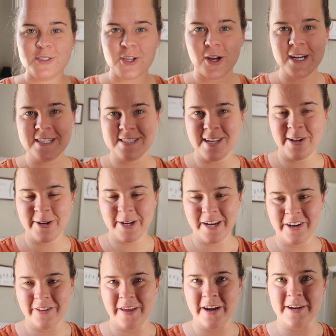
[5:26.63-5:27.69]
Sorry it's loud in
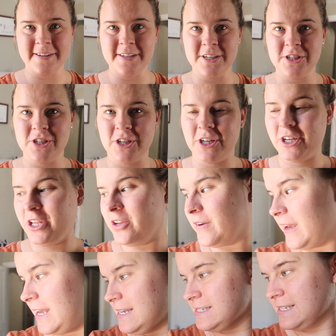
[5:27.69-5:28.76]
here, the air conditioner
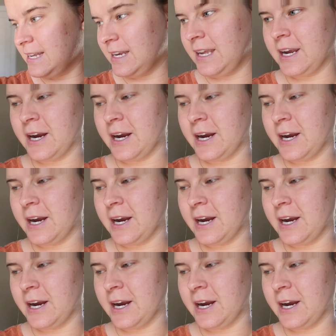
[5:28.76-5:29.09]
unit is in